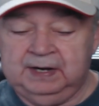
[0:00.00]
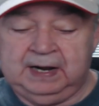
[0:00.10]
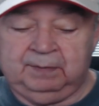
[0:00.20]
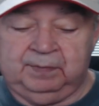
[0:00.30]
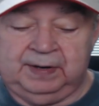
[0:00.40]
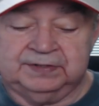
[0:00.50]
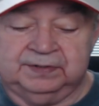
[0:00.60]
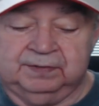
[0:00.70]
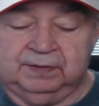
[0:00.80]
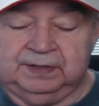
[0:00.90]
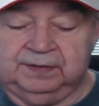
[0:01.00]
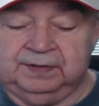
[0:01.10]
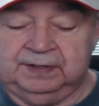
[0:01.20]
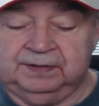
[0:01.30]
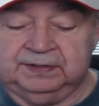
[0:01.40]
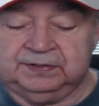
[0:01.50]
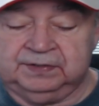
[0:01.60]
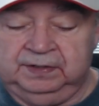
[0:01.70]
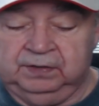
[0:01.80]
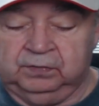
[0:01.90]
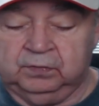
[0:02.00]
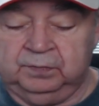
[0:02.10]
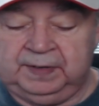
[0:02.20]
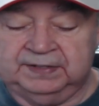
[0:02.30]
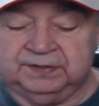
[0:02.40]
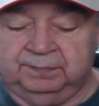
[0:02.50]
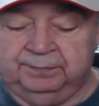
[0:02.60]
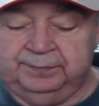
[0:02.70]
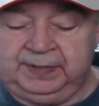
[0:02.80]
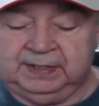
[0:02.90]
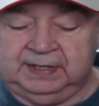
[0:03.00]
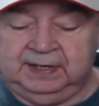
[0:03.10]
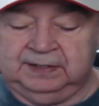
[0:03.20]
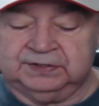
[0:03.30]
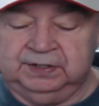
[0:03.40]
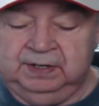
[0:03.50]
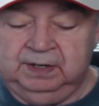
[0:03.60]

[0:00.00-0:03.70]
album had, this group had some big hits